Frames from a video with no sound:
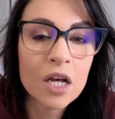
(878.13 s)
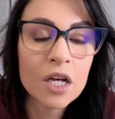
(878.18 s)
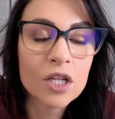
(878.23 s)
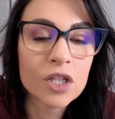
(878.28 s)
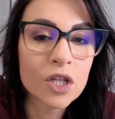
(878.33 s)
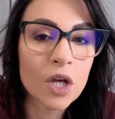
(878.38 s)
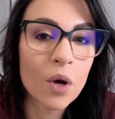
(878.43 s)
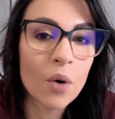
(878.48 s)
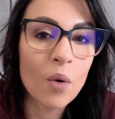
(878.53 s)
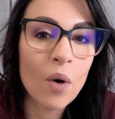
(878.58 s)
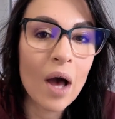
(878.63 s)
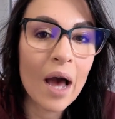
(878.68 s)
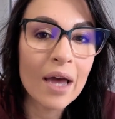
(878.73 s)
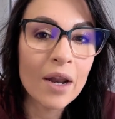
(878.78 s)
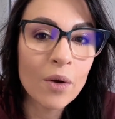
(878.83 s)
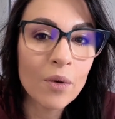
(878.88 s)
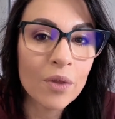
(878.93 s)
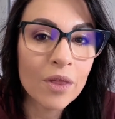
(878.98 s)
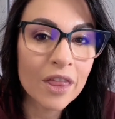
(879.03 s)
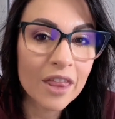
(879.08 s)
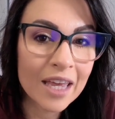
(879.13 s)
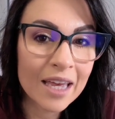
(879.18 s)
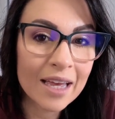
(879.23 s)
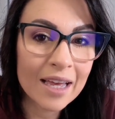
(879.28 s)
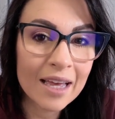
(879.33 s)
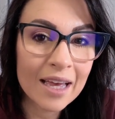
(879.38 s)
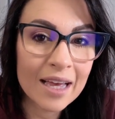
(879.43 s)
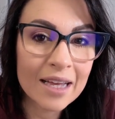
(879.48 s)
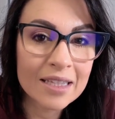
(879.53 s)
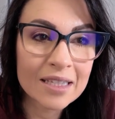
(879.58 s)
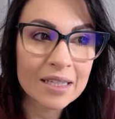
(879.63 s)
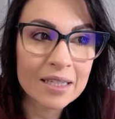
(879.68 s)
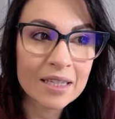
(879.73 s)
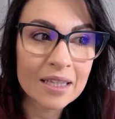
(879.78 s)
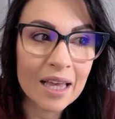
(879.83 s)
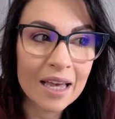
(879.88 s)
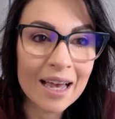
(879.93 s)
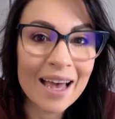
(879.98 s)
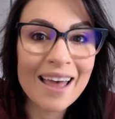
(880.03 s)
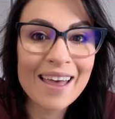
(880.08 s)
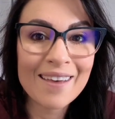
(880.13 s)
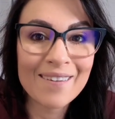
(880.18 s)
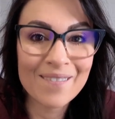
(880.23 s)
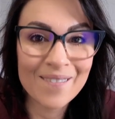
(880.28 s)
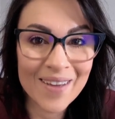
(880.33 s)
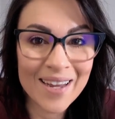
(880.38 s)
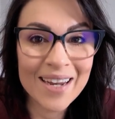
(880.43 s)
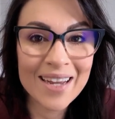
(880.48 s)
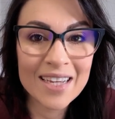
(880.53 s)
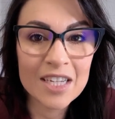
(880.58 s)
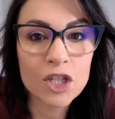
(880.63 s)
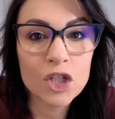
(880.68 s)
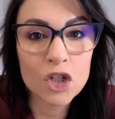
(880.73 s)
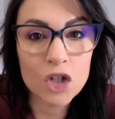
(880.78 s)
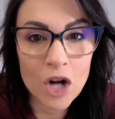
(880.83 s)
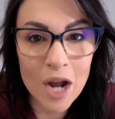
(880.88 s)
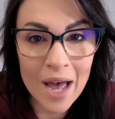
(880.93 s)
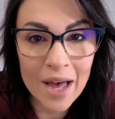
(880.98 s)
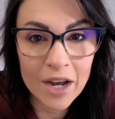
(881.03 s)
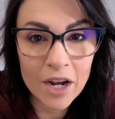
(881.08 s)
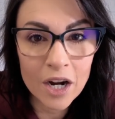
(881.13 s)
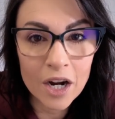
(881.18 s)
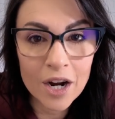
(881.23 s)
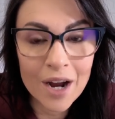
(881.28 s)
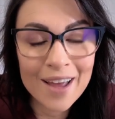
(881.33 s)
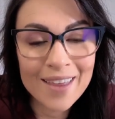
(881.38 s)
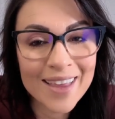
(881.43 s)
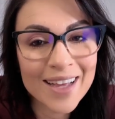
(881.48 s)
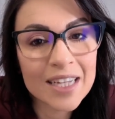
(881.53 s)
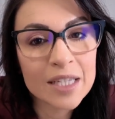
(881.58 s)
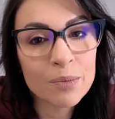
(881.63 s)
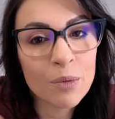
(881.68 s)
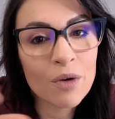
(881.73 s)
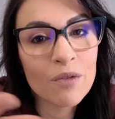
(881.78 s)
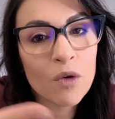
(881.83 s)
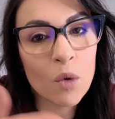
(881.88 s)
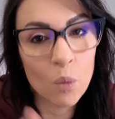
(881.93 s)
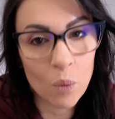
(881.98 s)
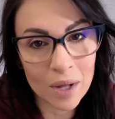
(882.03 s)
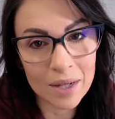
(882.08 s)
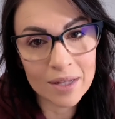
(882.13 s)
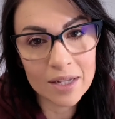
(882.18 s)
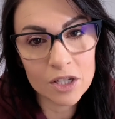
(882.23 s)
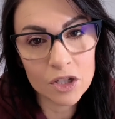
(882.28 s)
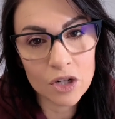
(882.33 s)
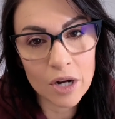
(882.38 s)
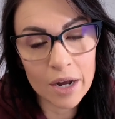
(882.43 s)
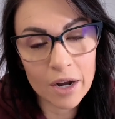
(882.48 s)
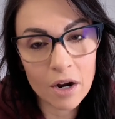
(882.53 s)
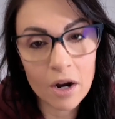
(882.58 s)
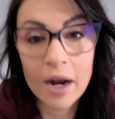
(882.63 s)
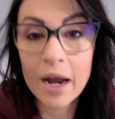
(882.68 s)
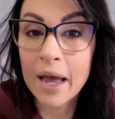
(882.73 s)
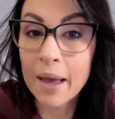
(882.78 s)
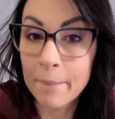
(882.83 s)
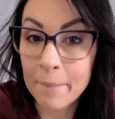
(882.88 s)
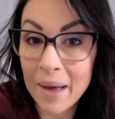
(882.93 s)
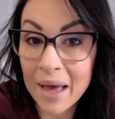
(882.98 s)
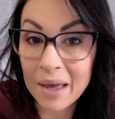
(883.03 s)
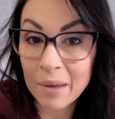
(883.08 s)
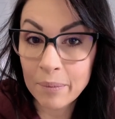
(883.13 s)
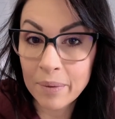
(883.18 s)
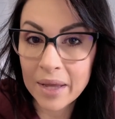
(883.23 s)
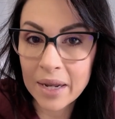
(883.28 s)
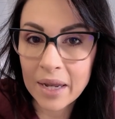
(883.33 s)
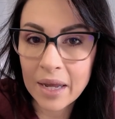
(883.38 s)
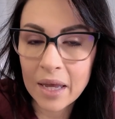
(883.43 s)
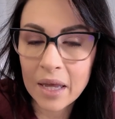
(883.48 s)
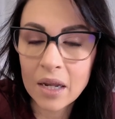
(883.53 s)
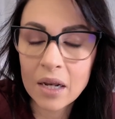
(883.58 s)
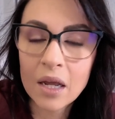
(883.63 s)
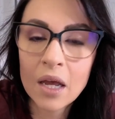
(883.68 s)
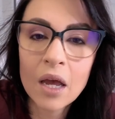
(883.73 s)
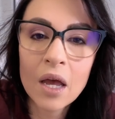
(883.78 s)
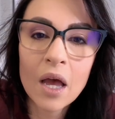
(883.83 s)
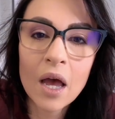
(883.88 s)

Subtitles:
So I don't think it's like a fitness tracker. I think it's more of a wellness tracker, in my opinion.